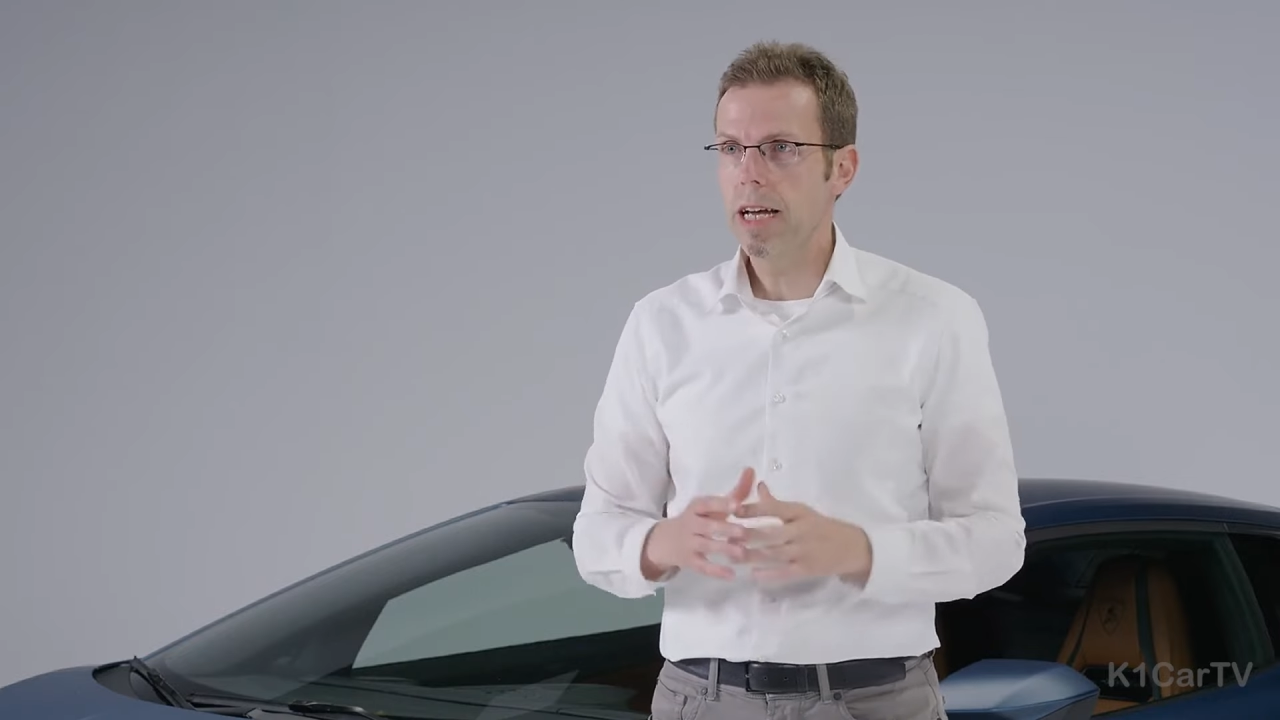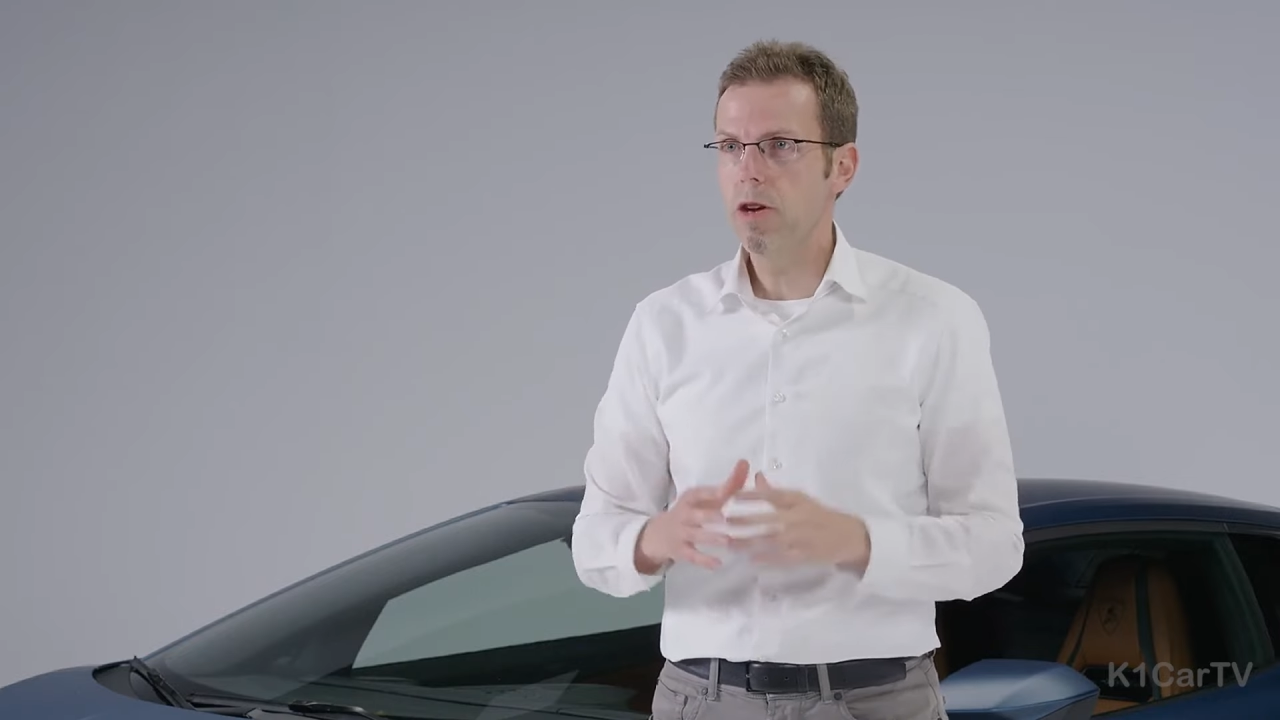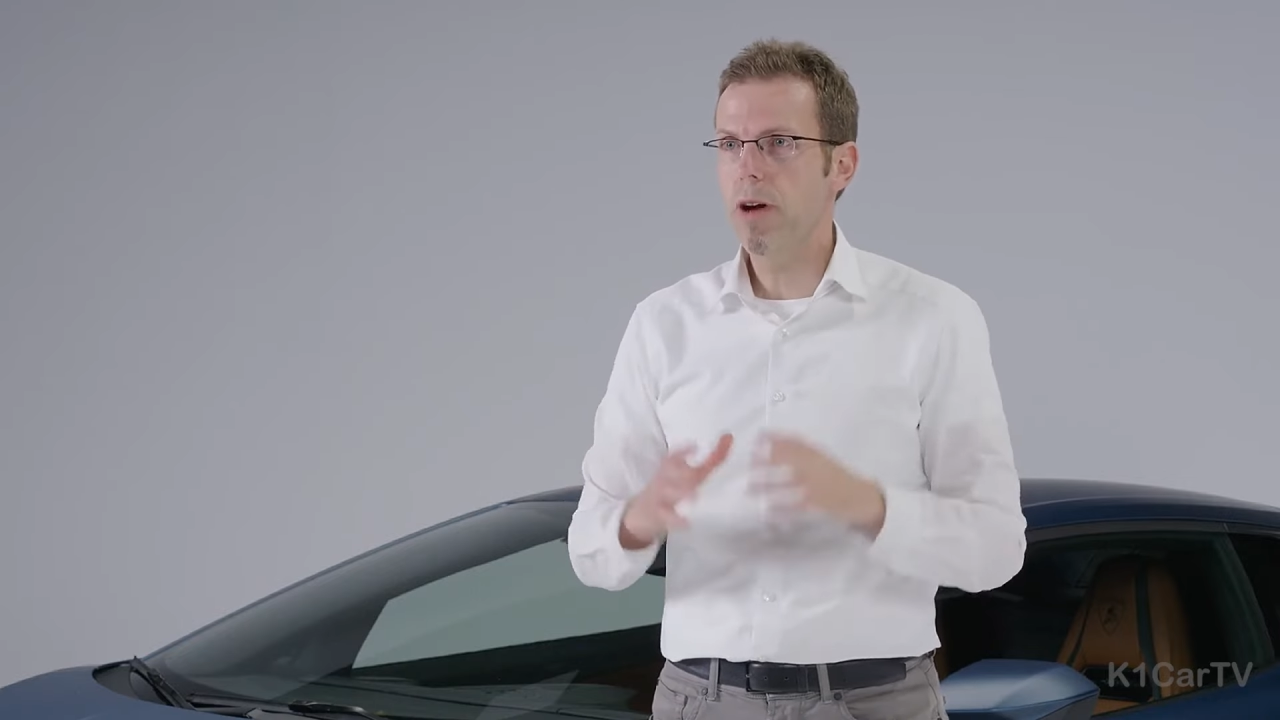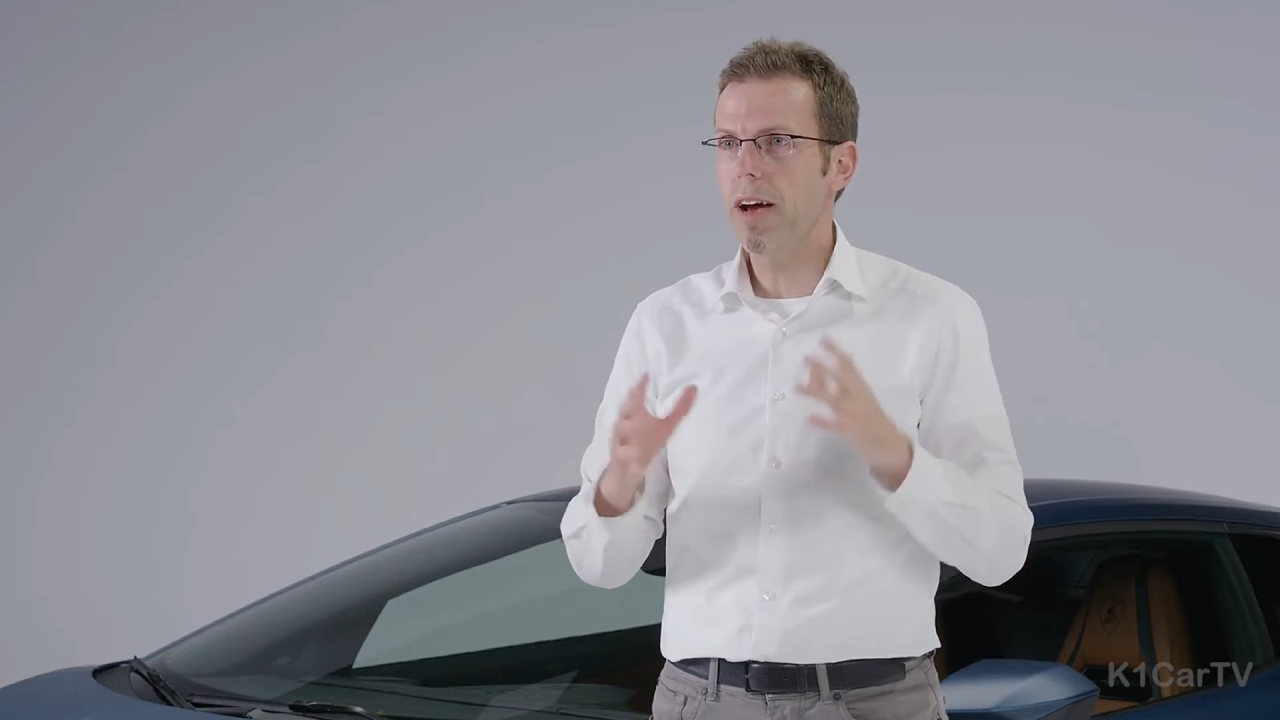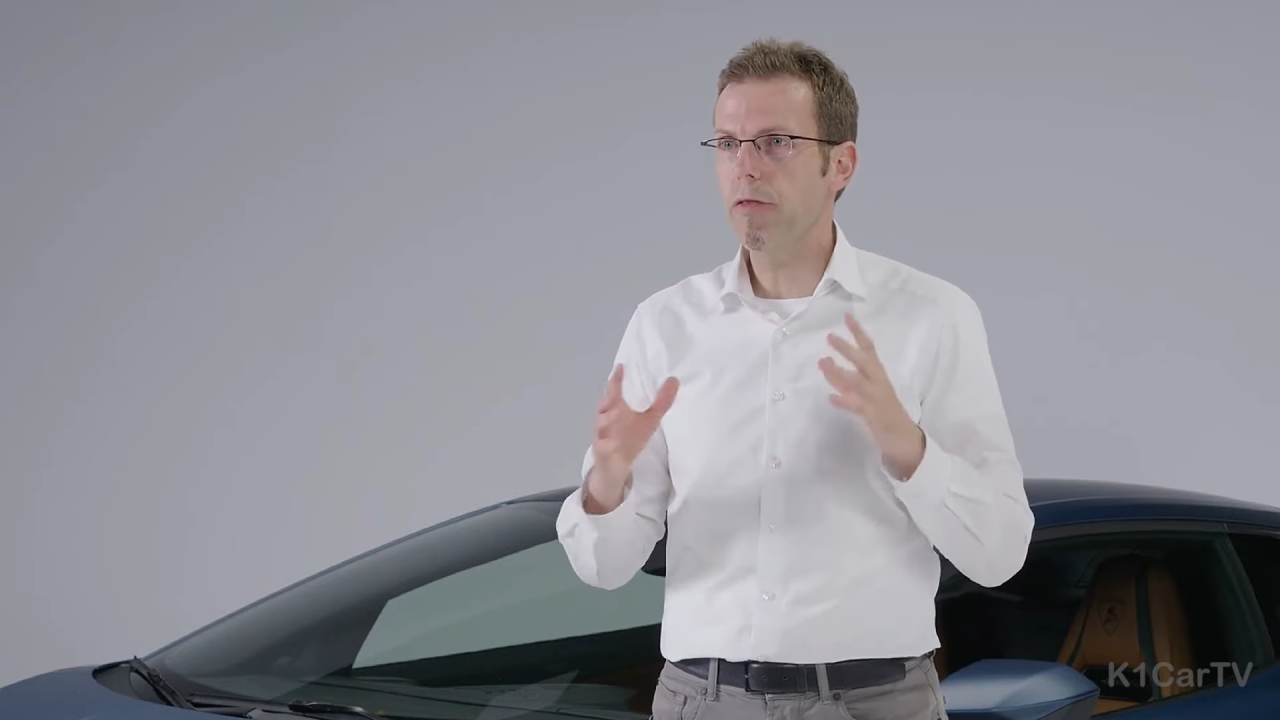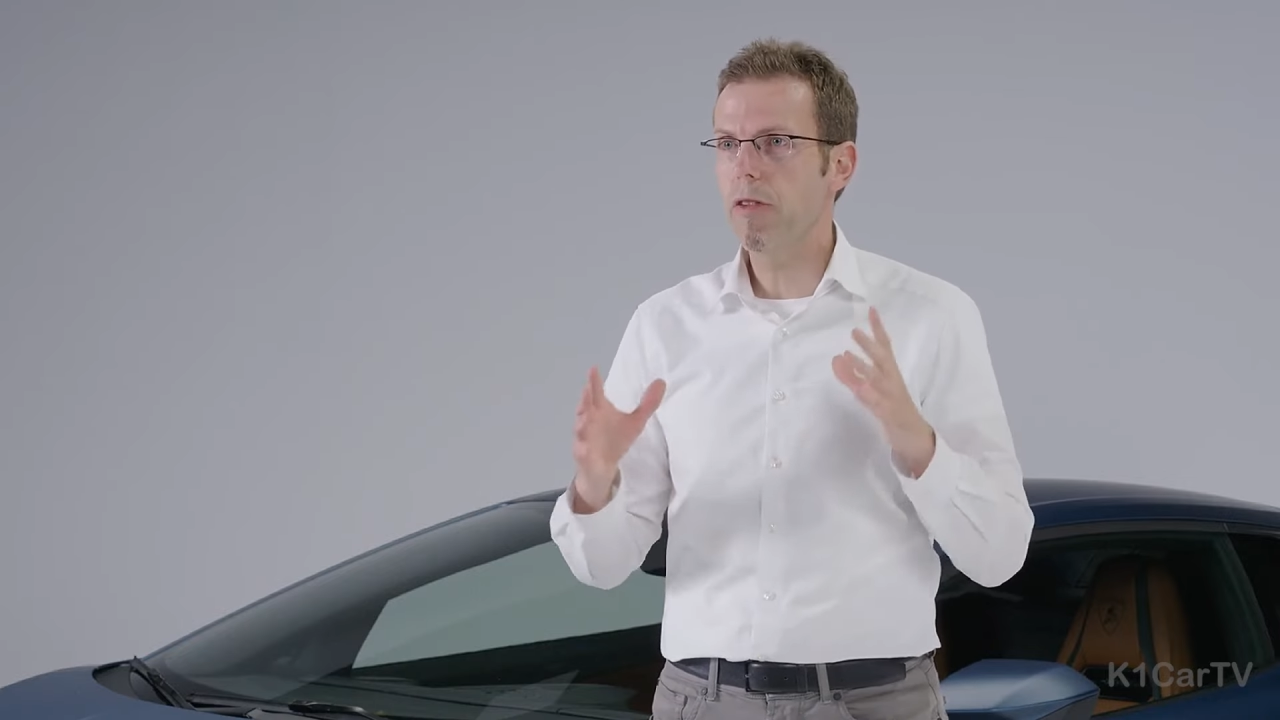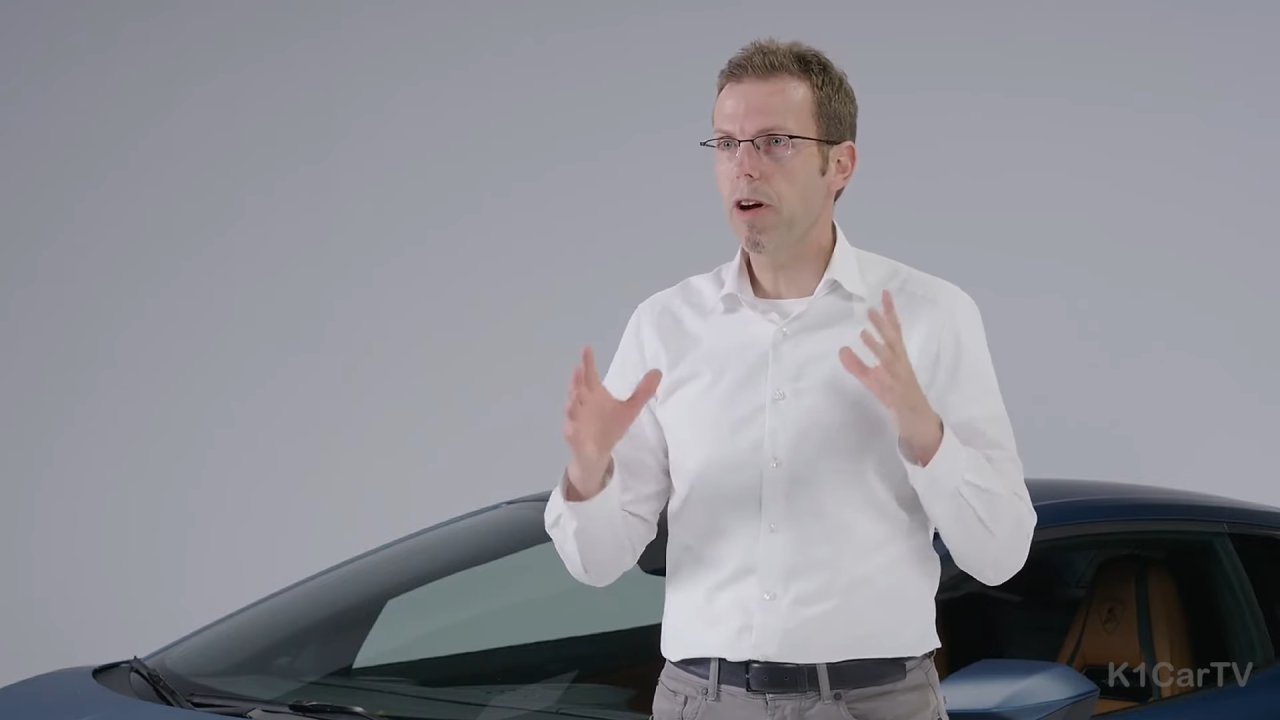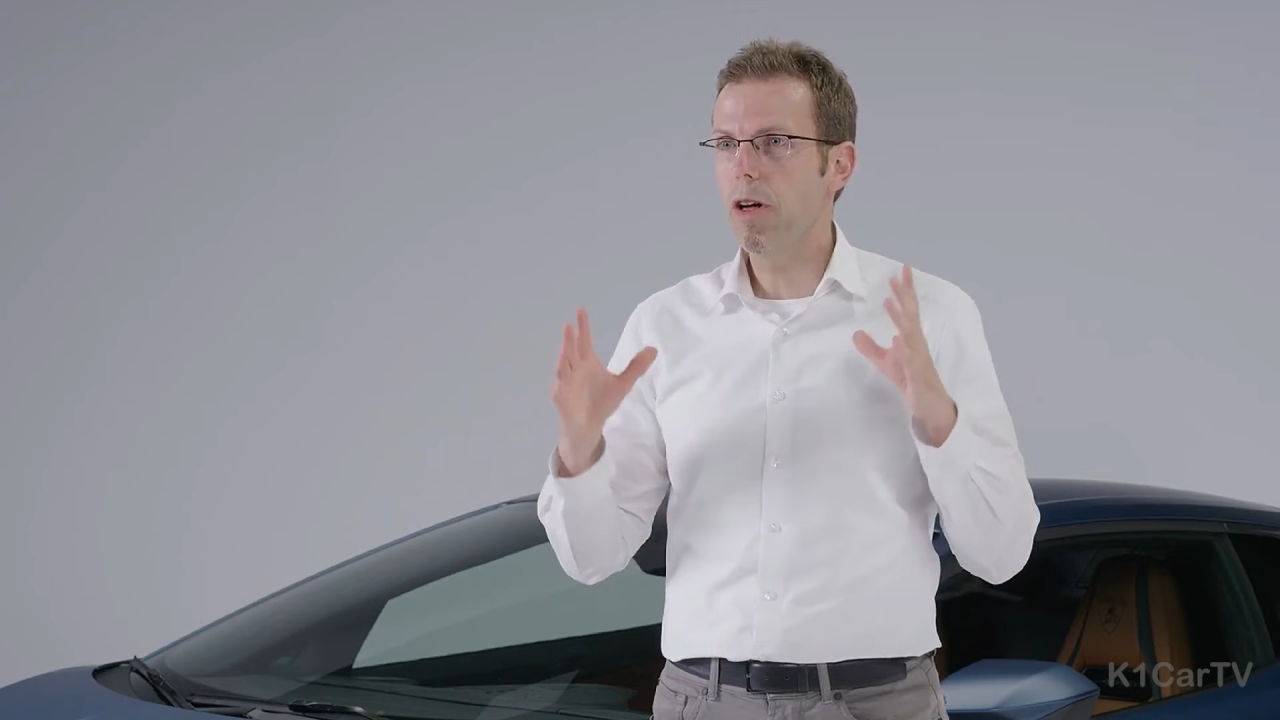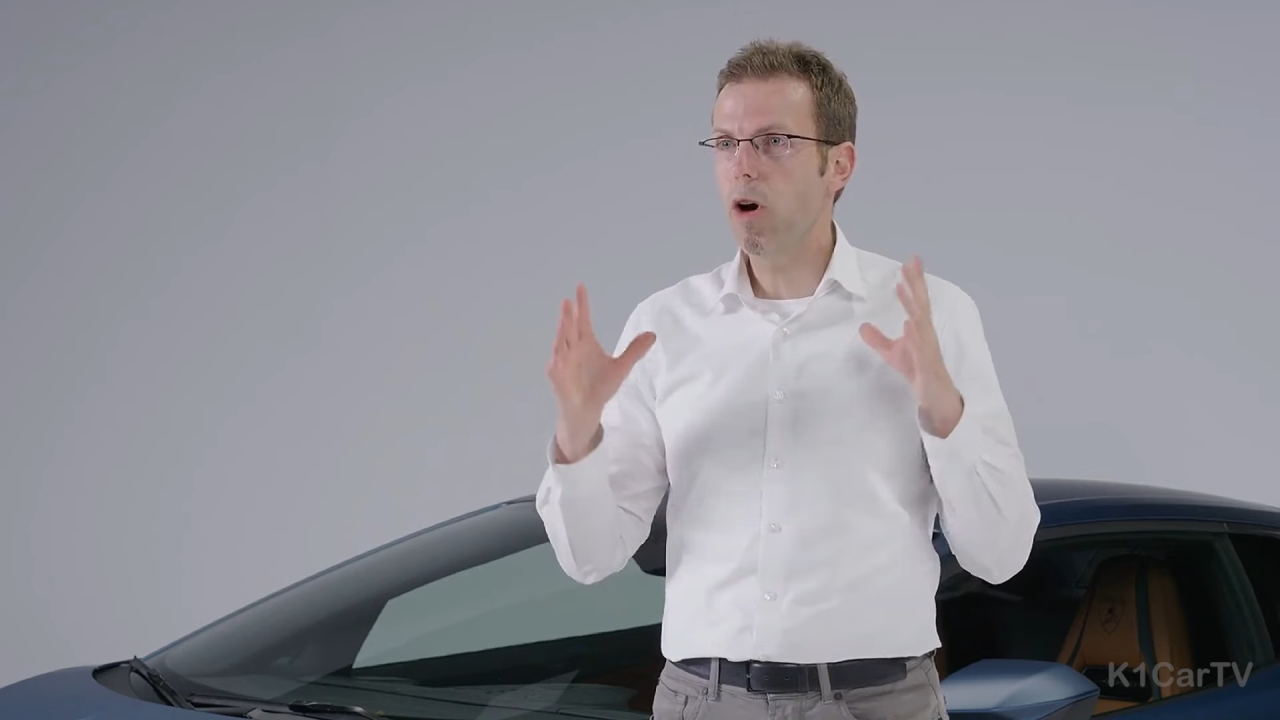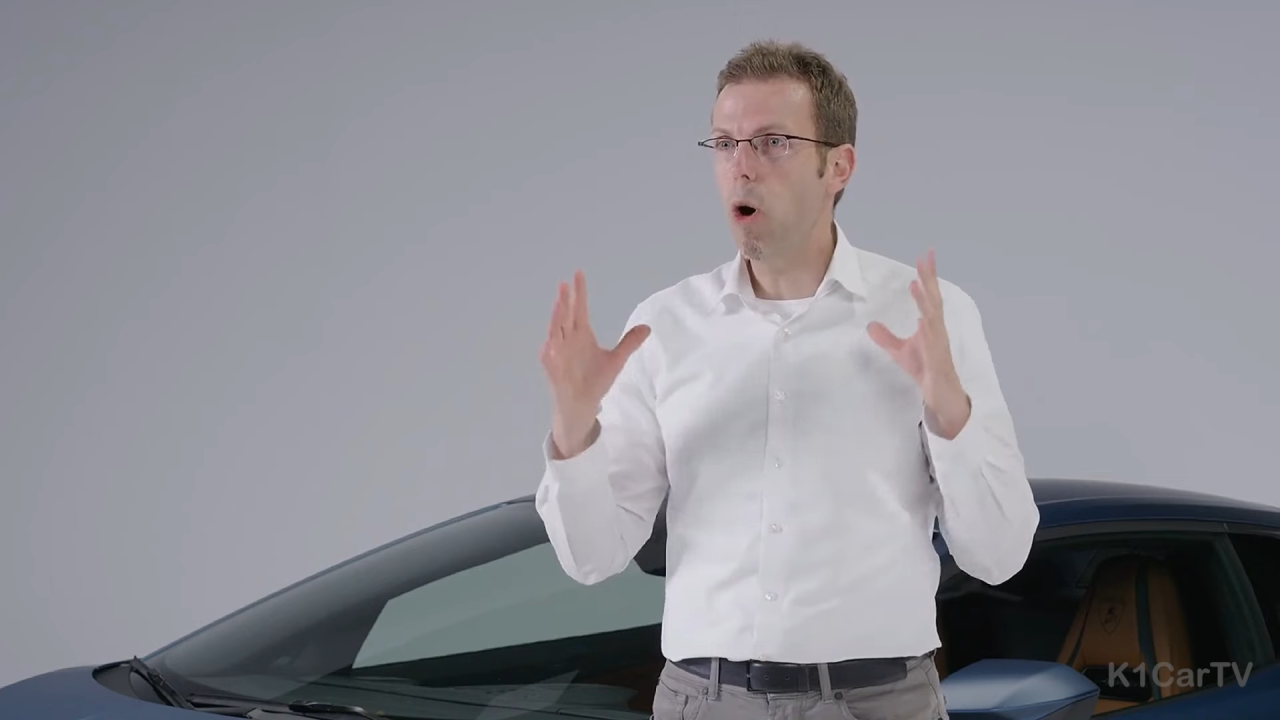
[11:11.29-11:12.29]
you have the